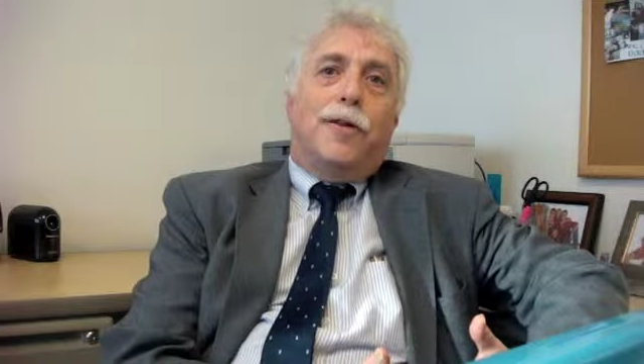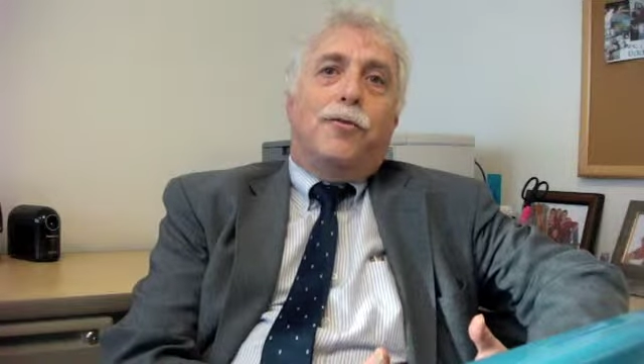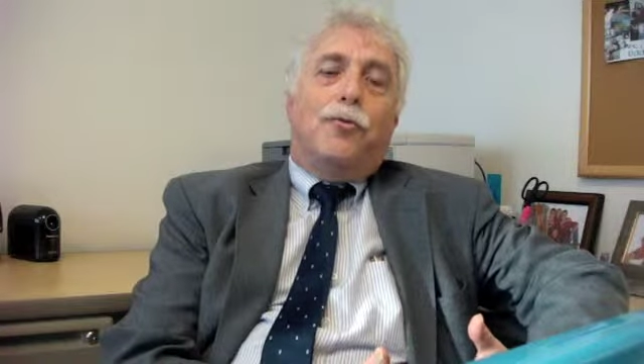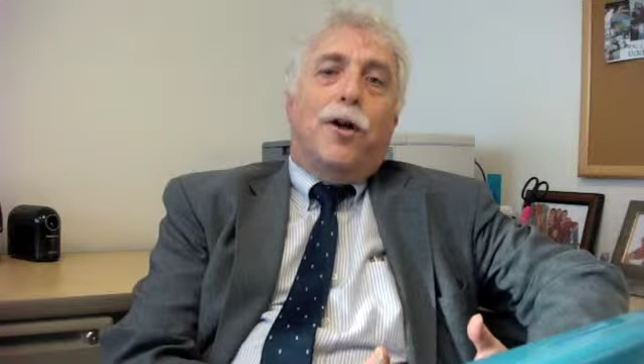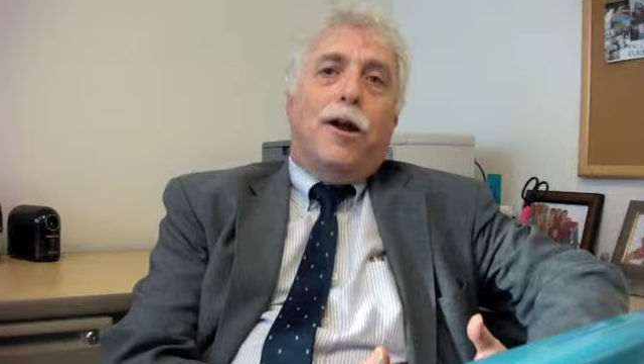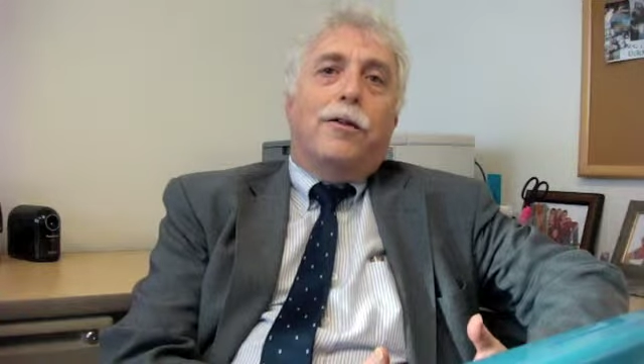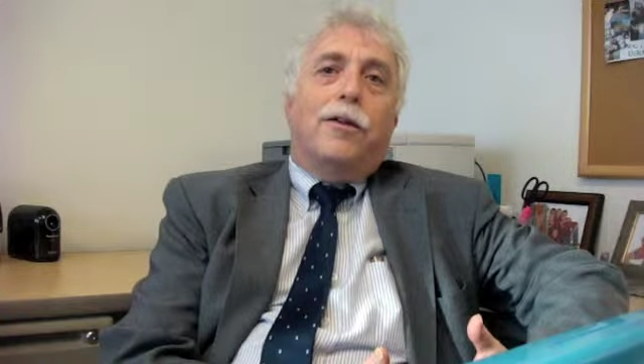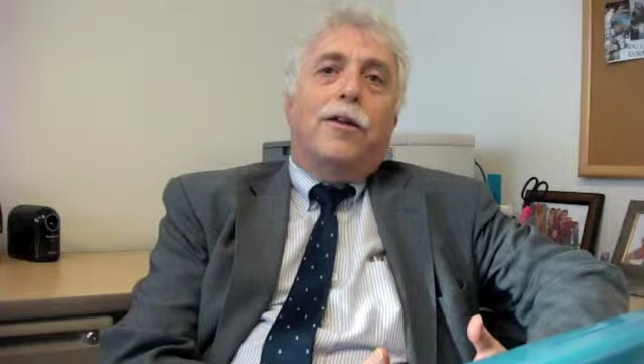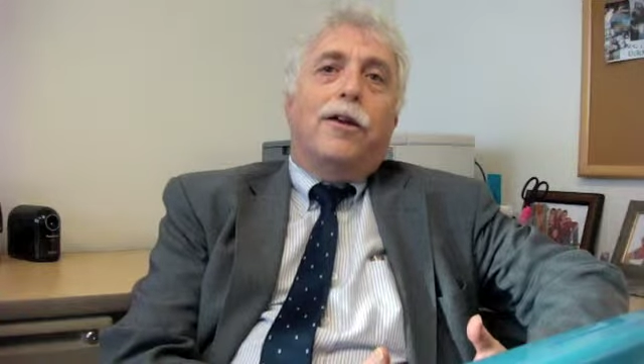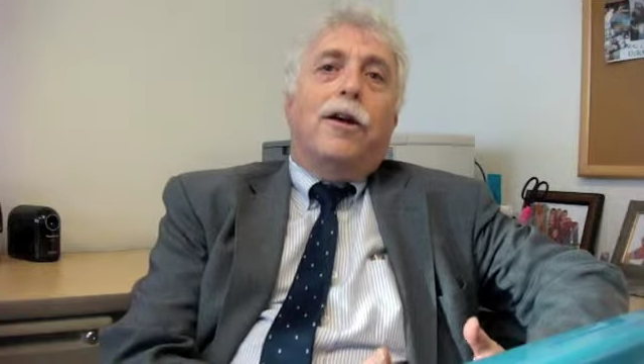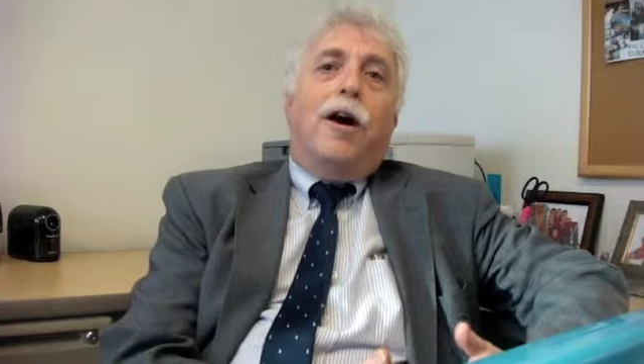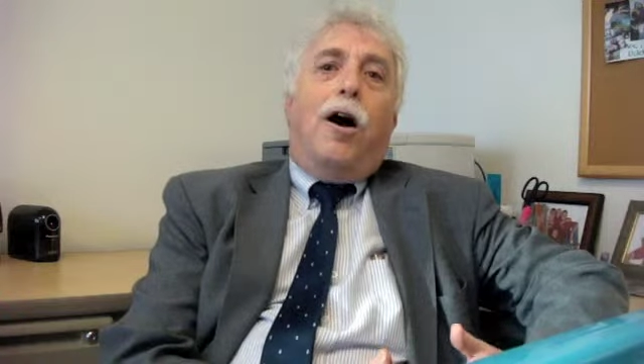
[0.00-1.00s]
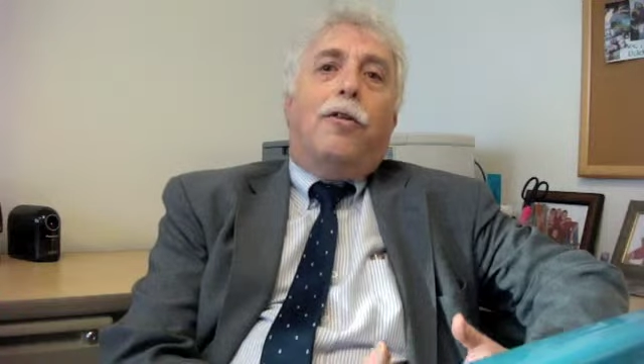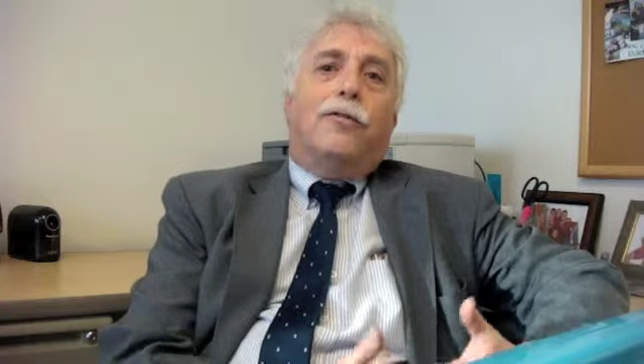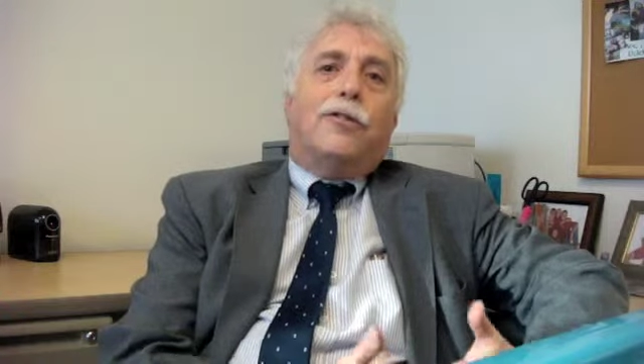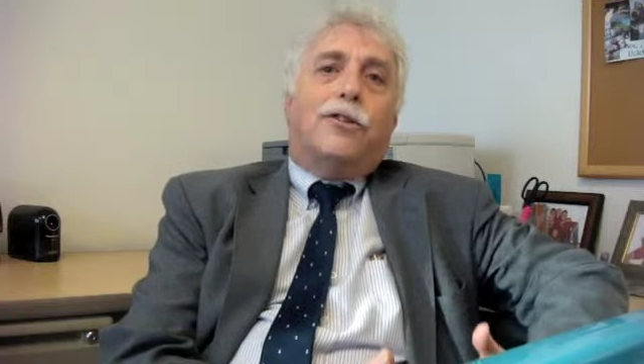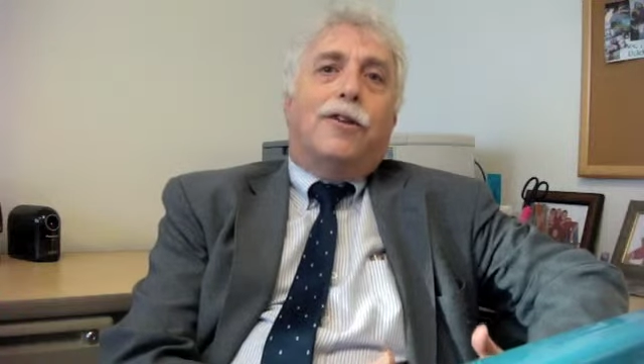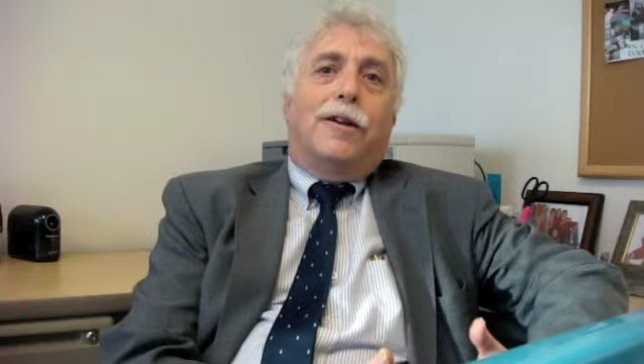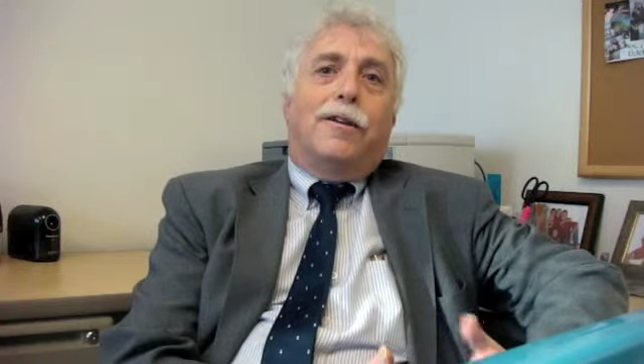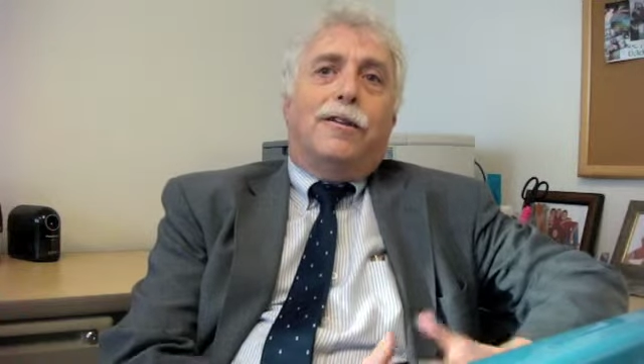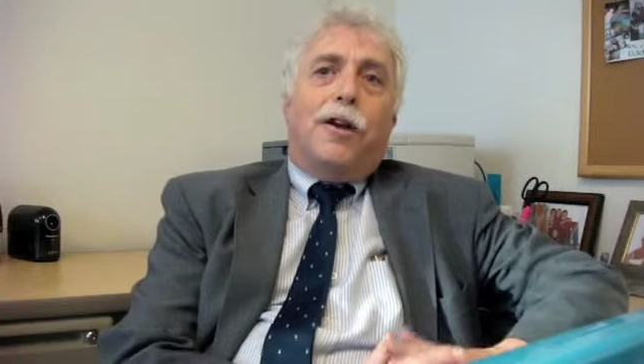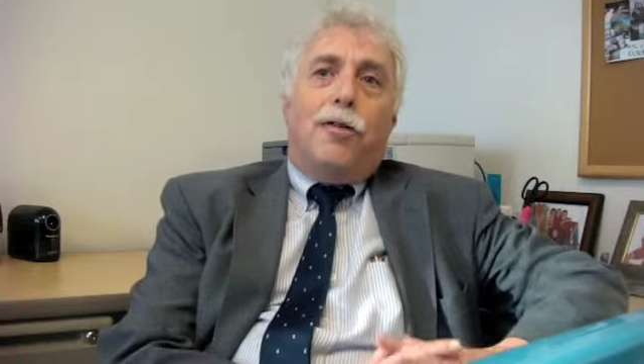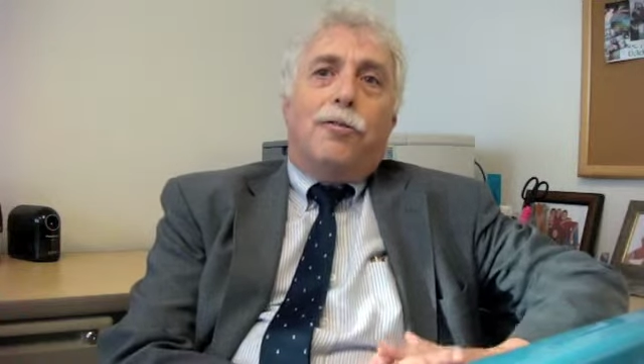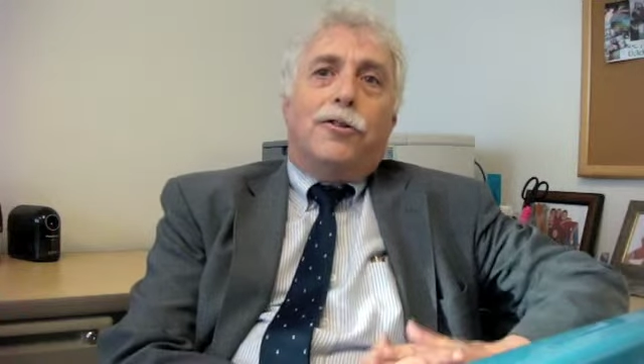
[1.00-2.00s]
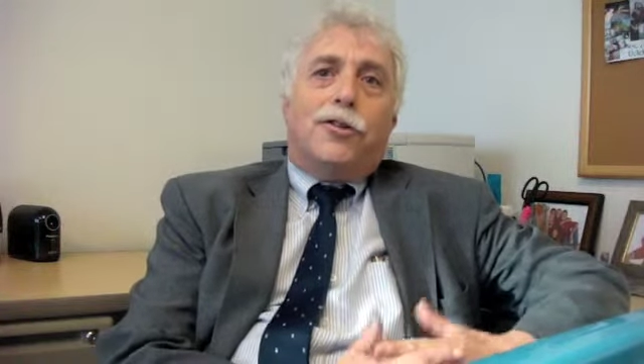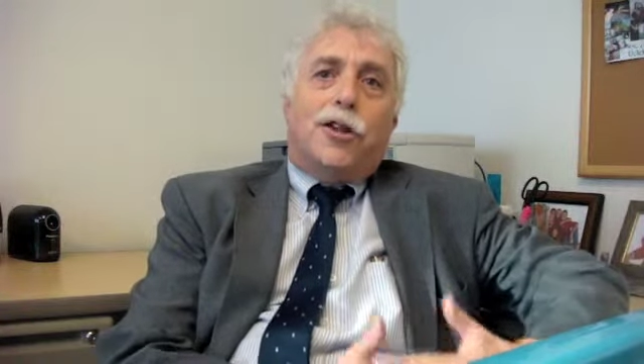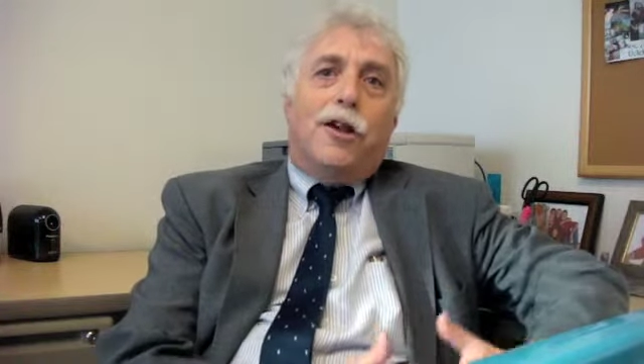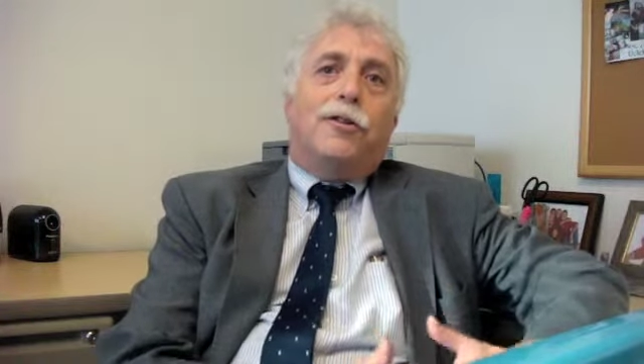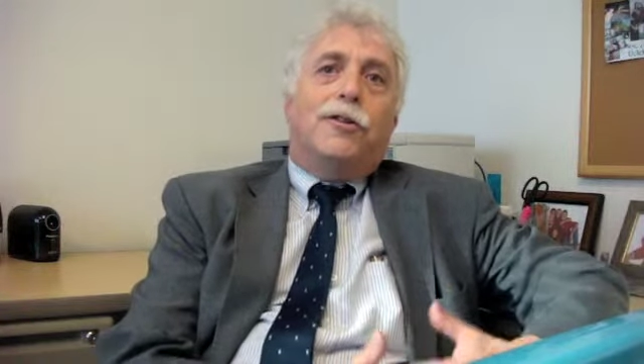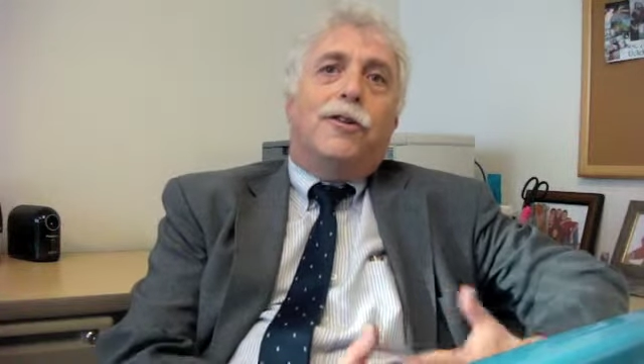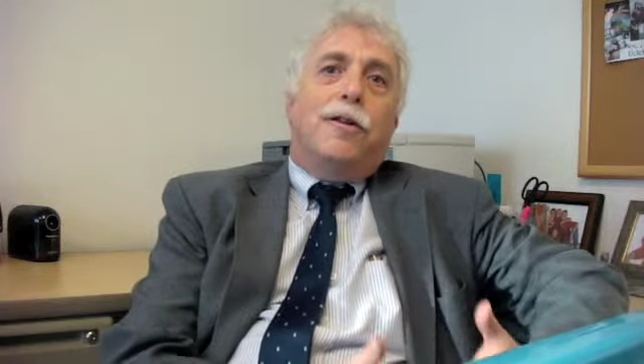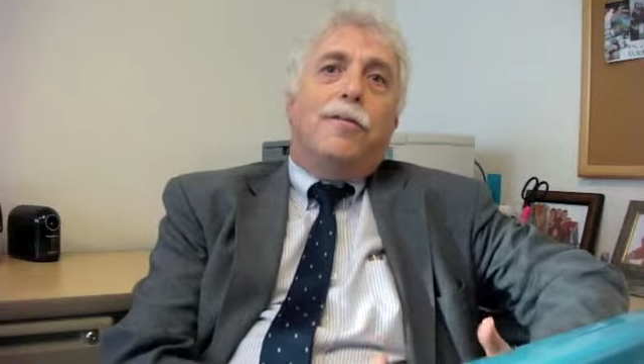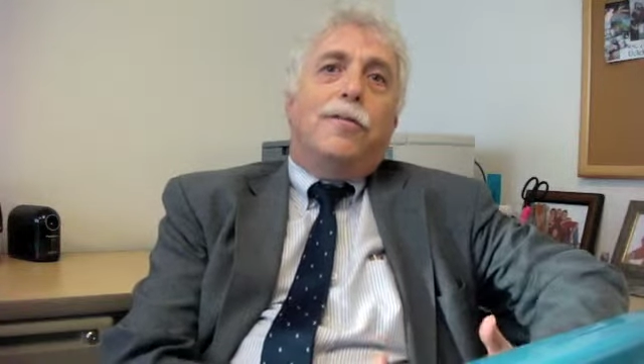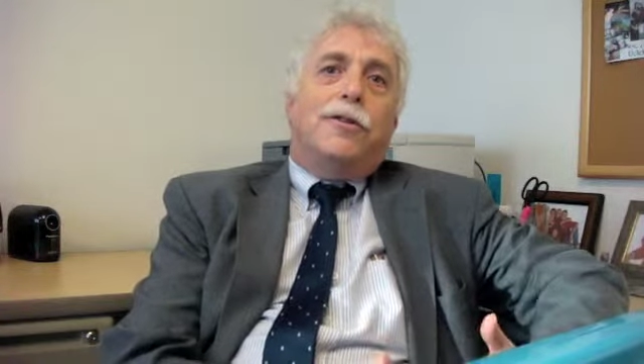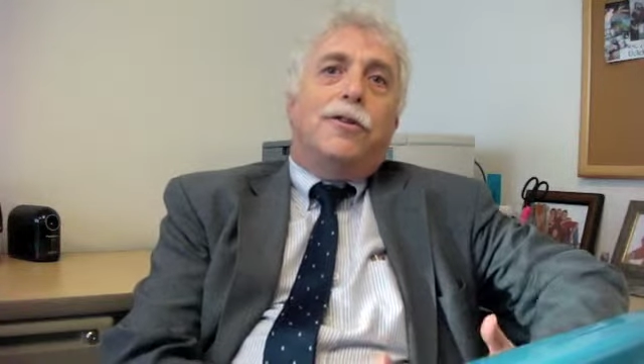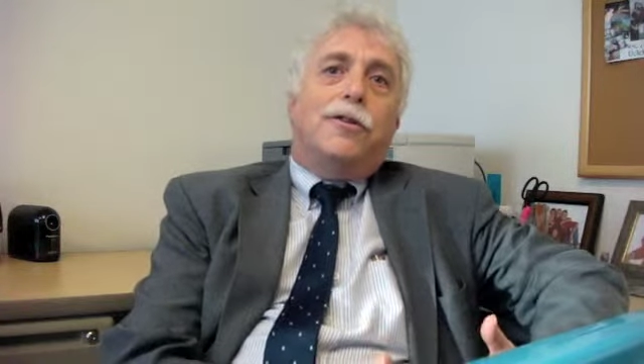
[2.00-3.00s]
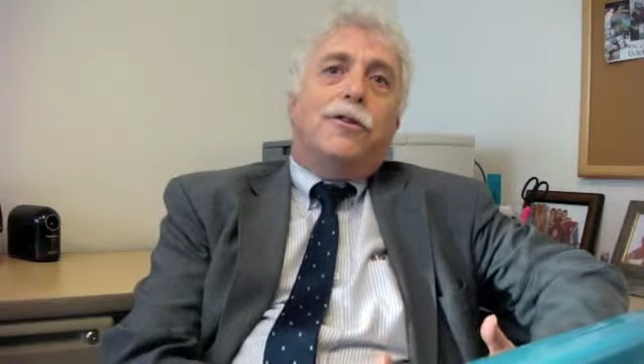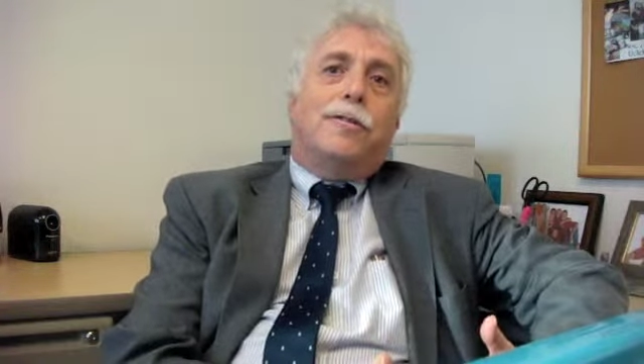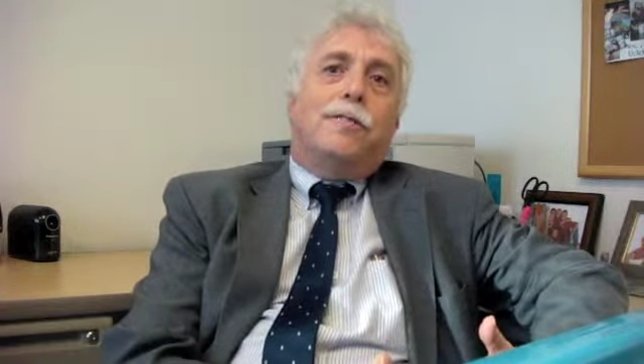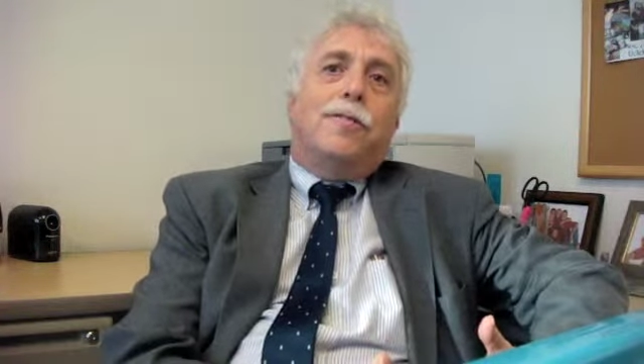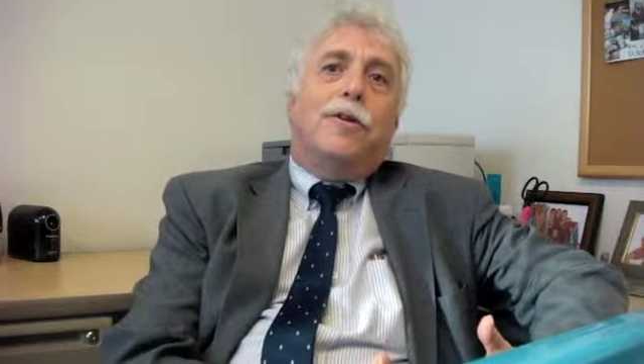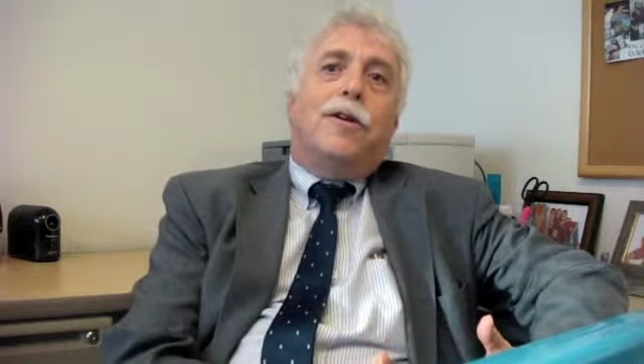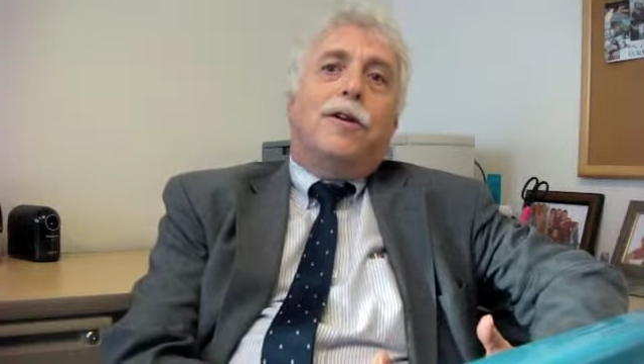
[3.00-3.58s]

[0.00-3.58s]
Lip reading: They direct other cells in the immune system